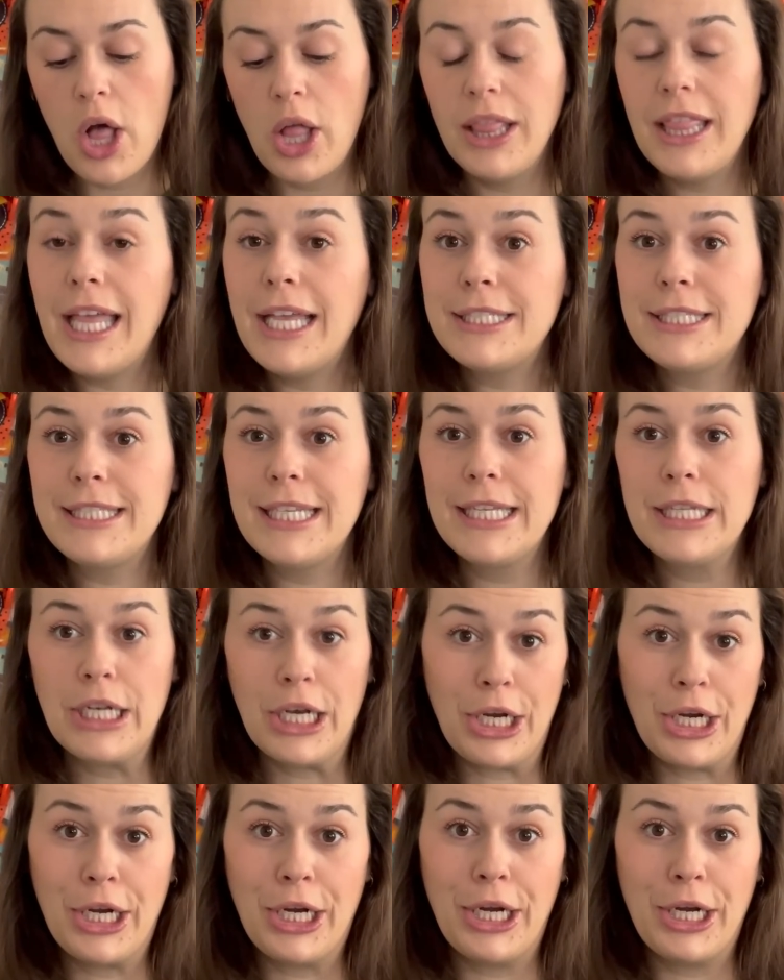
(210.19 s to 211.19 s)
Lesson
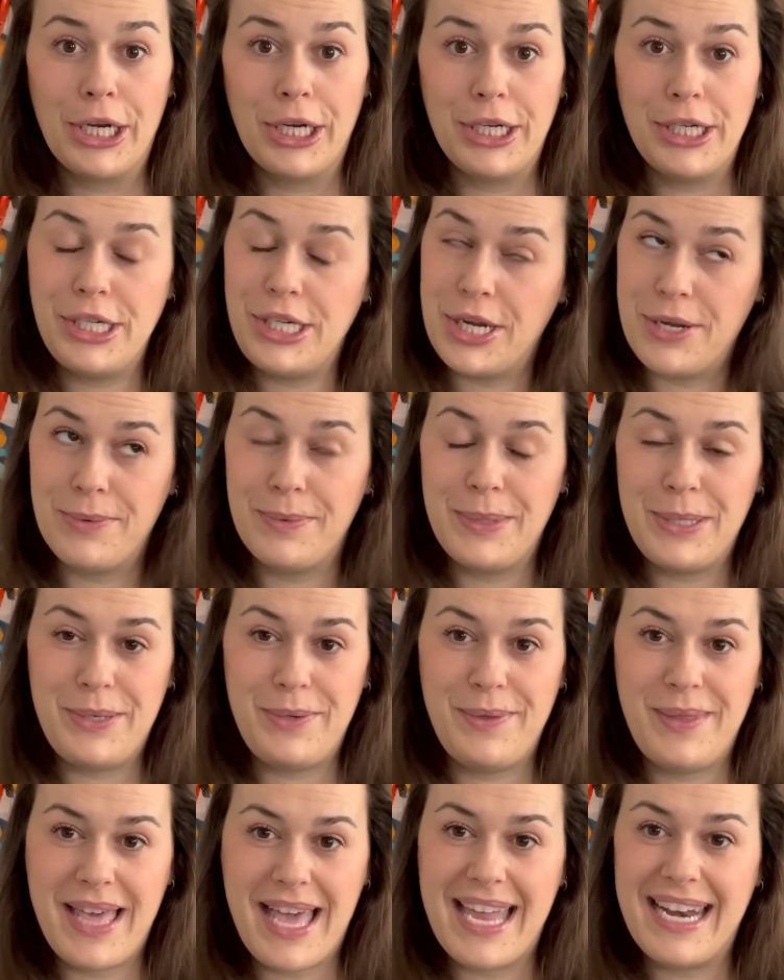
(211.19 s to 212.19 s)
learned, don't
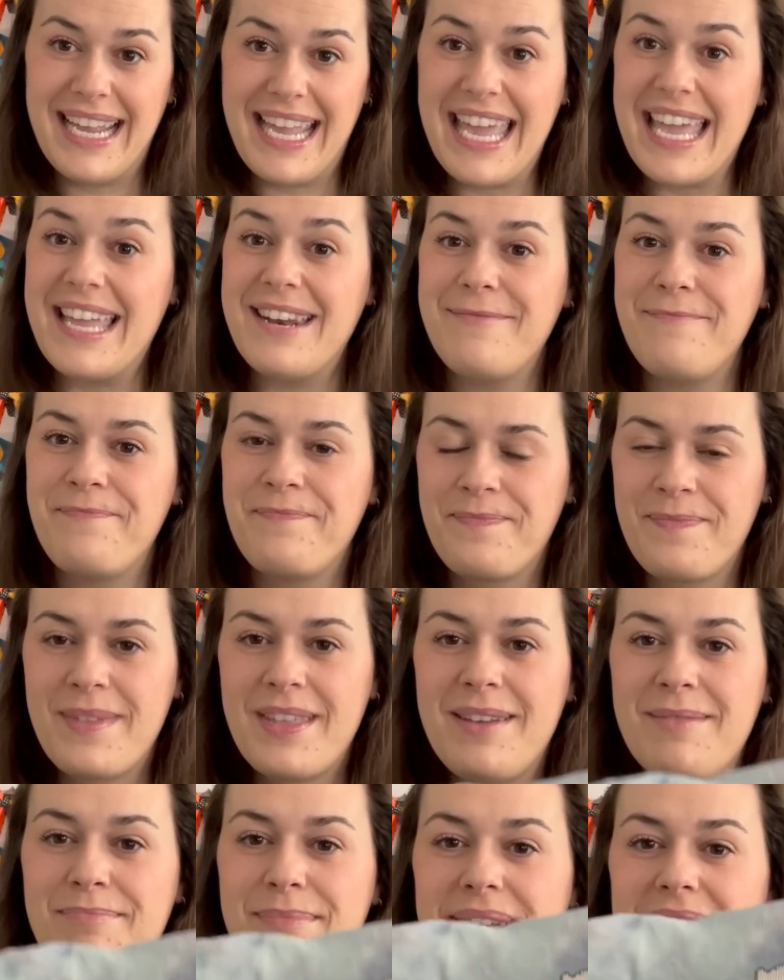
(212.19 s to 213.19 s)
do that again.
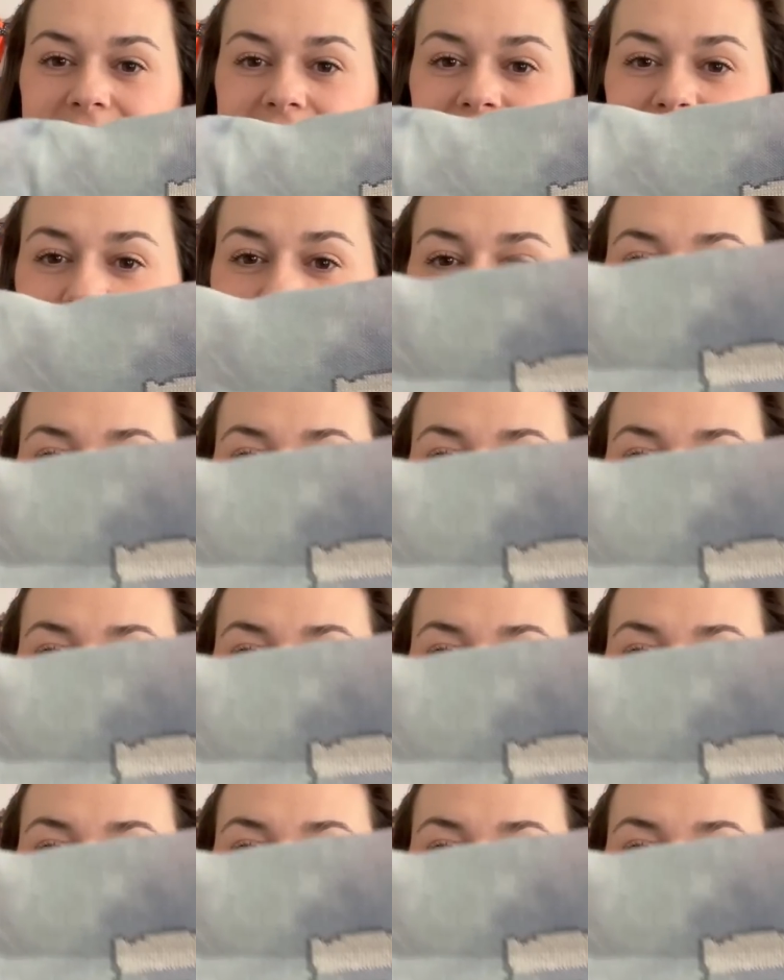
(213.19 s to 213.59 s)
But there's my